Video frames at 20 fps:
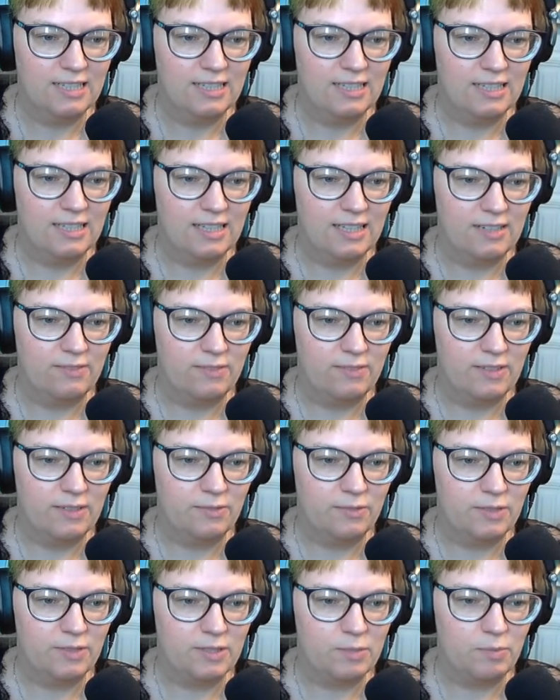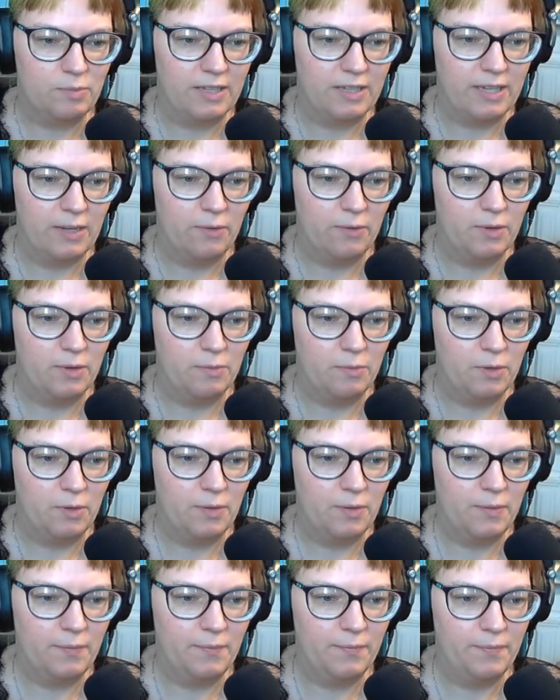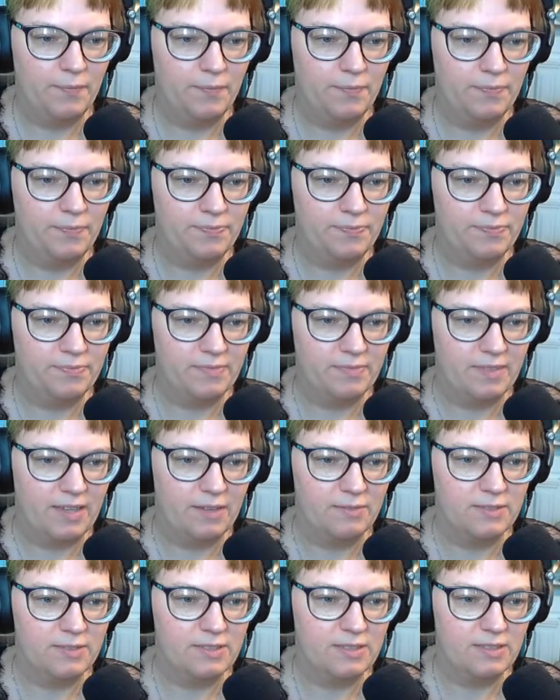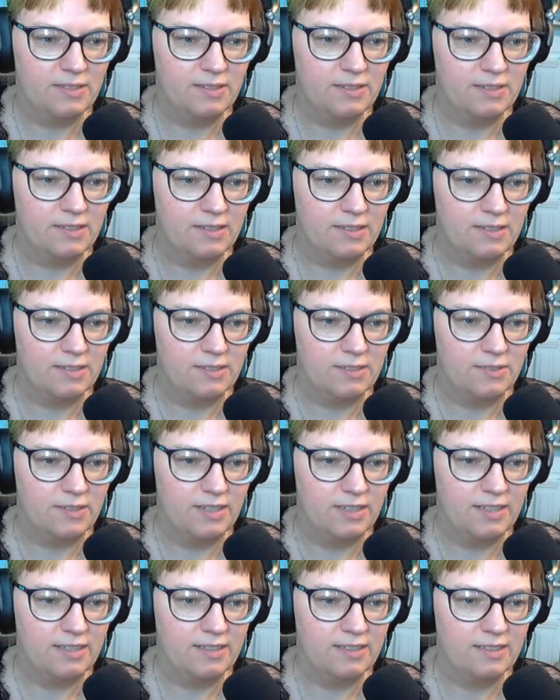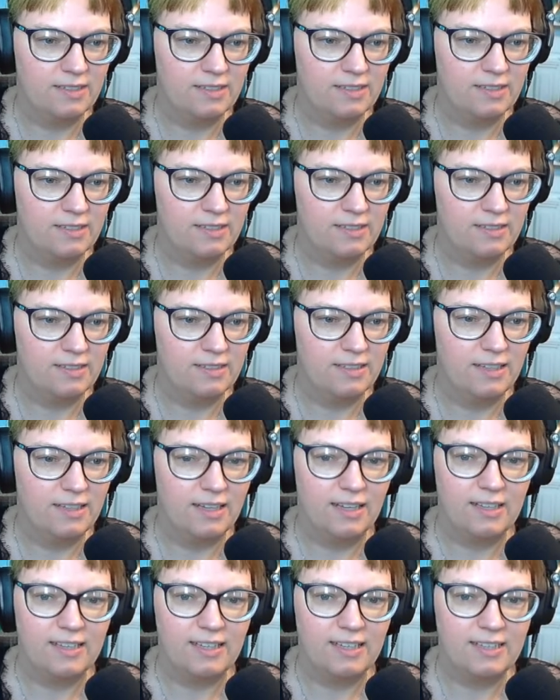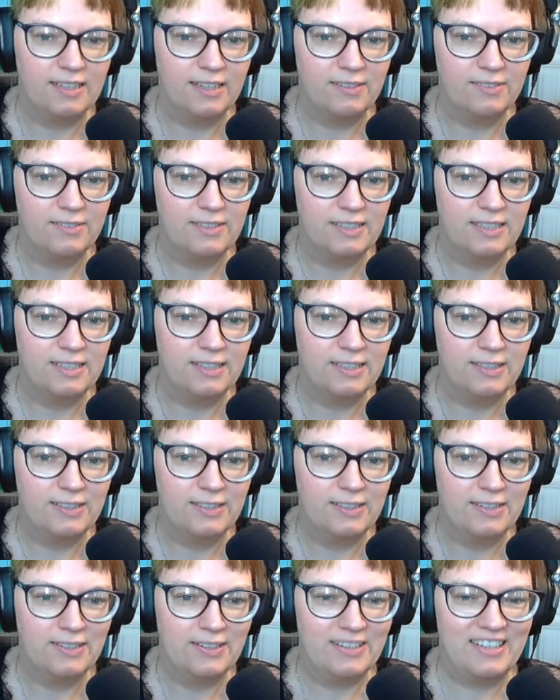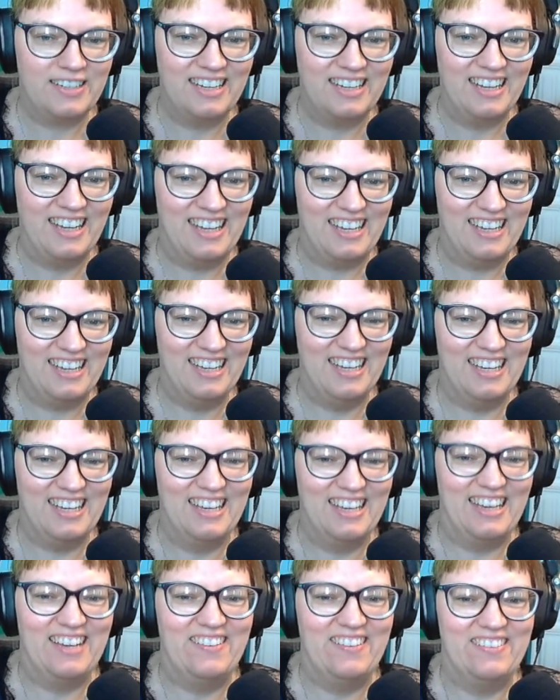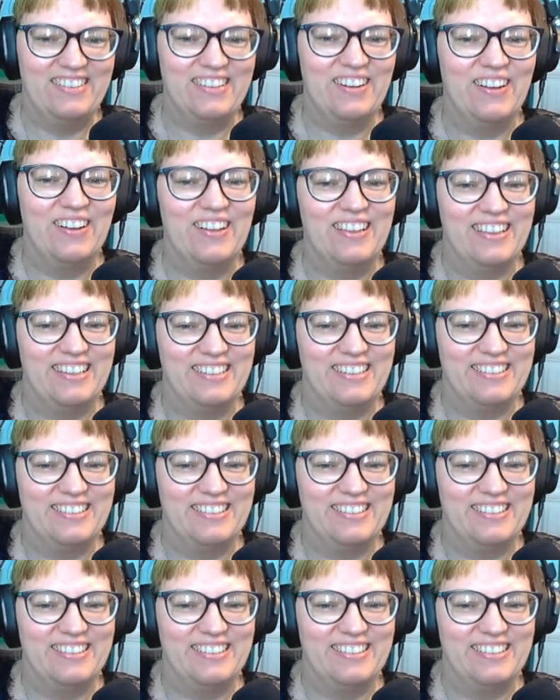And let's pick out one more. That one's a little annoying. Yeah, I like that one. Okay. I mean, they're all a little